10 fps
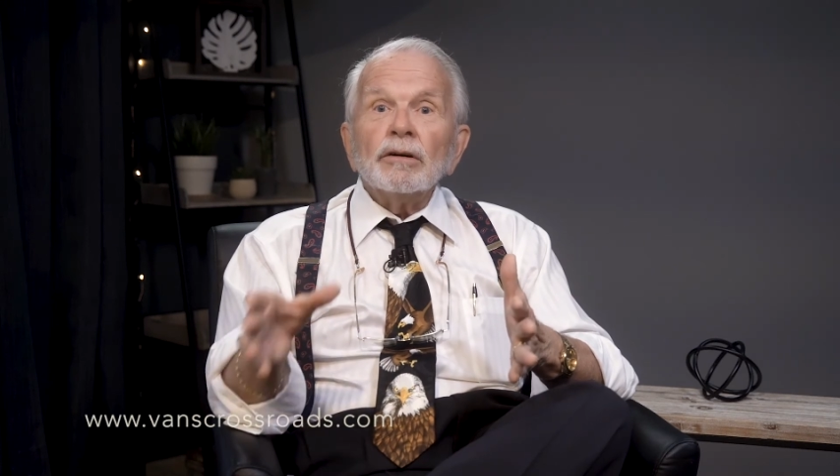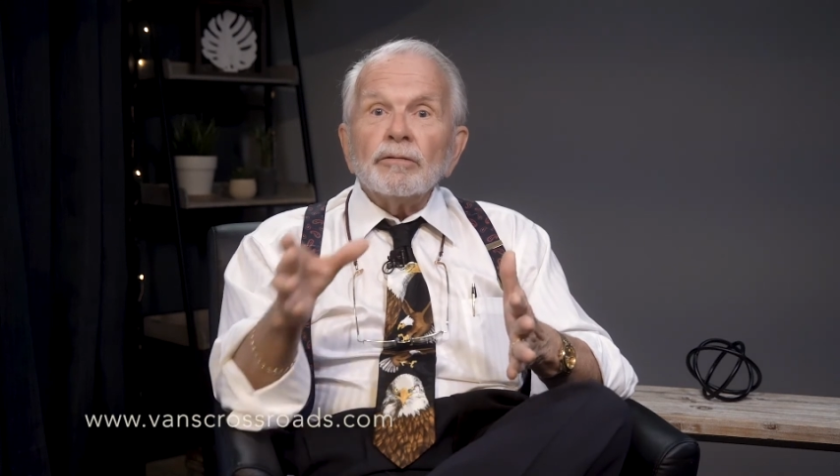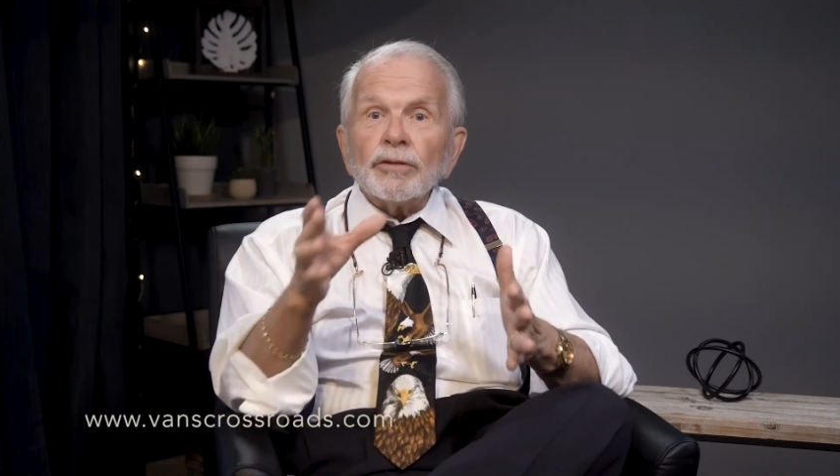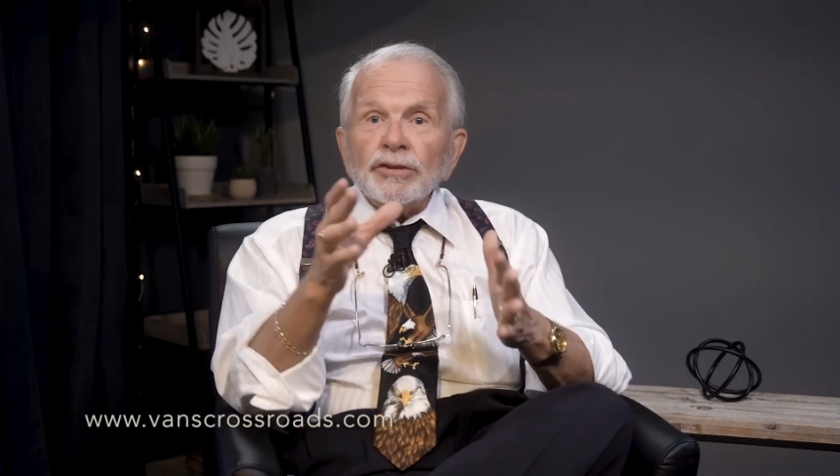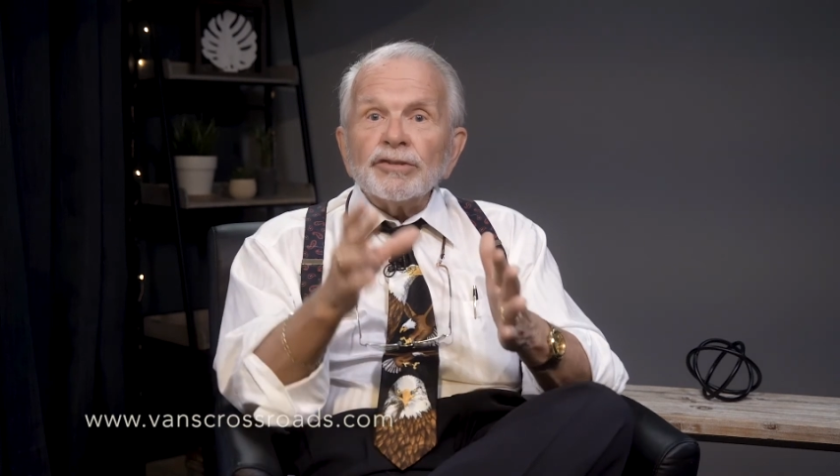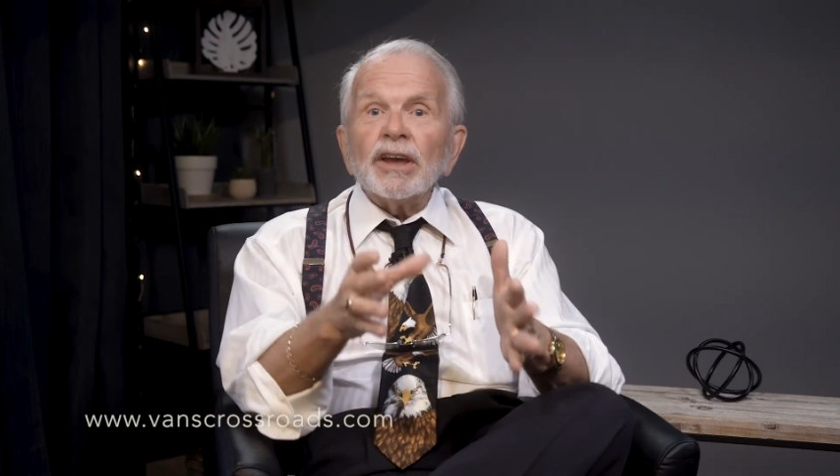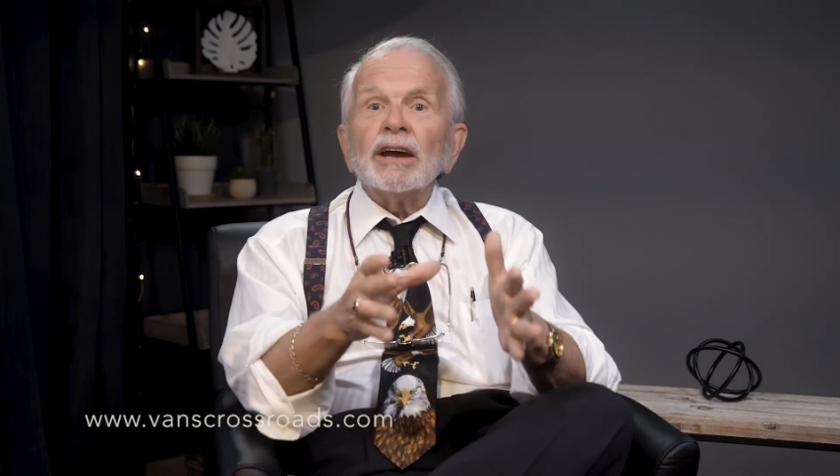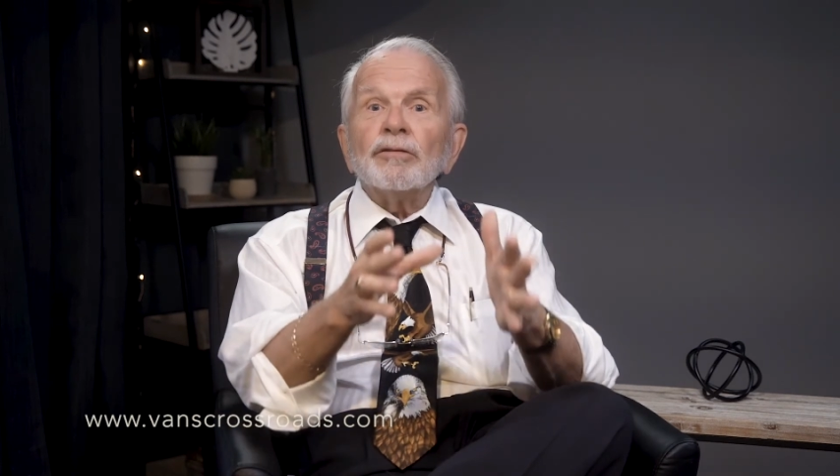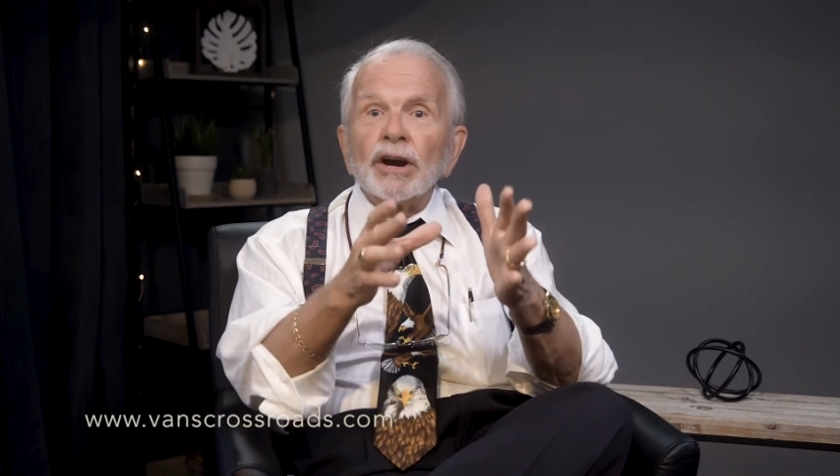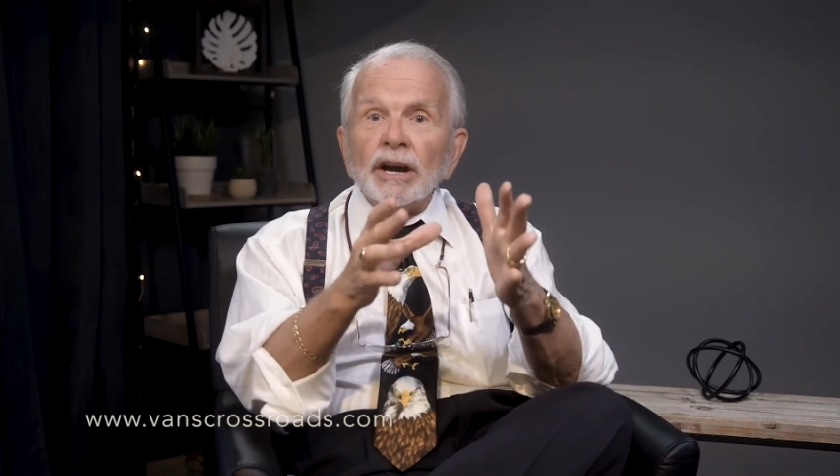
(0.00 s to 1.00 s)
for the sake
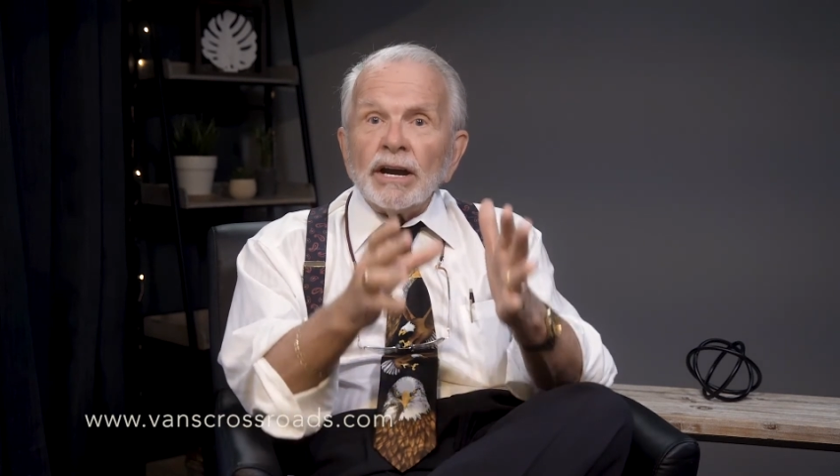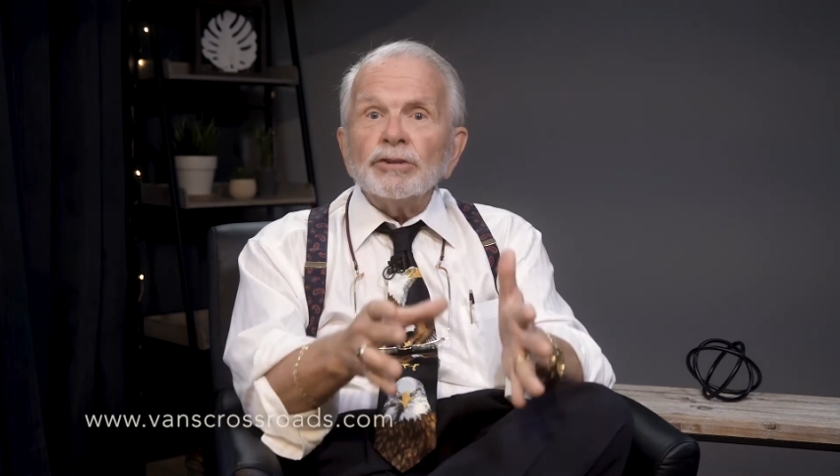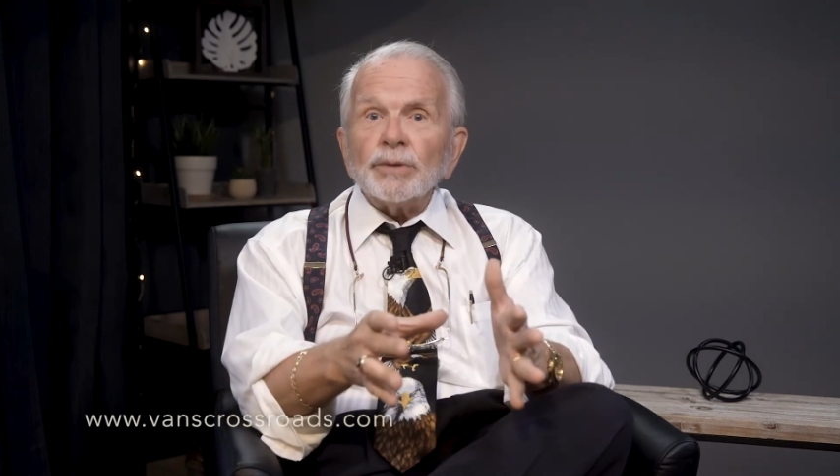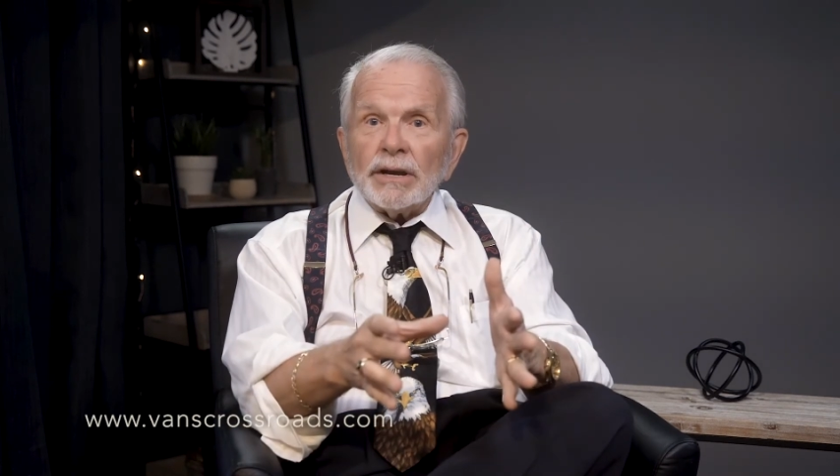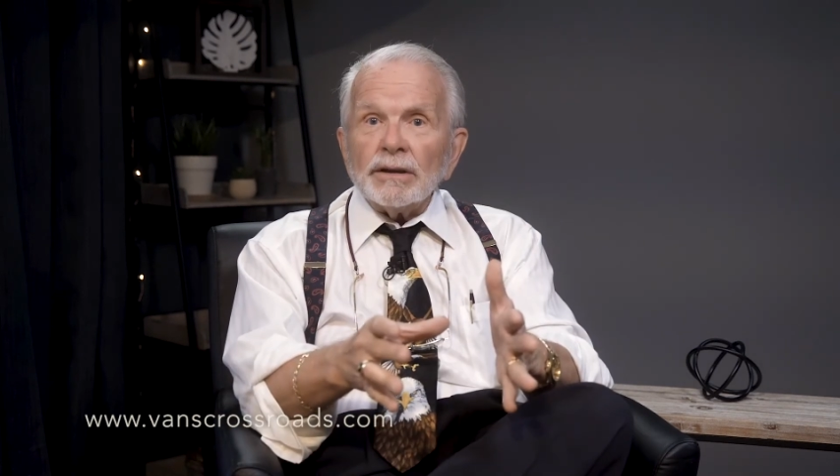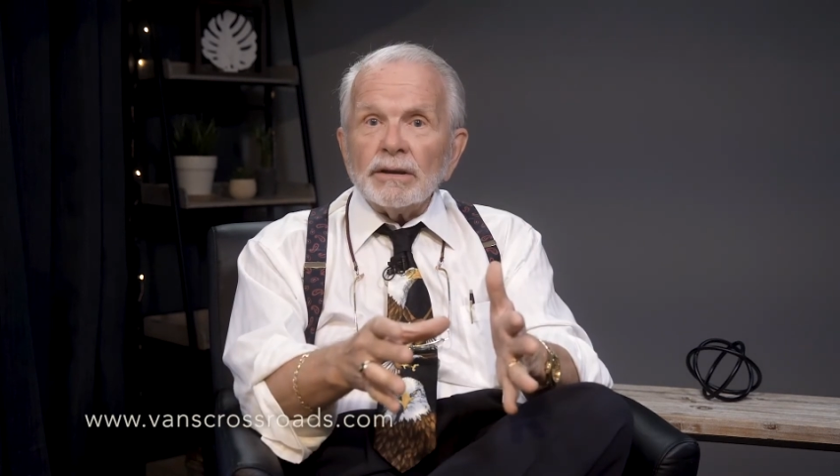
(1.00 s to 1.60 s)
of our country.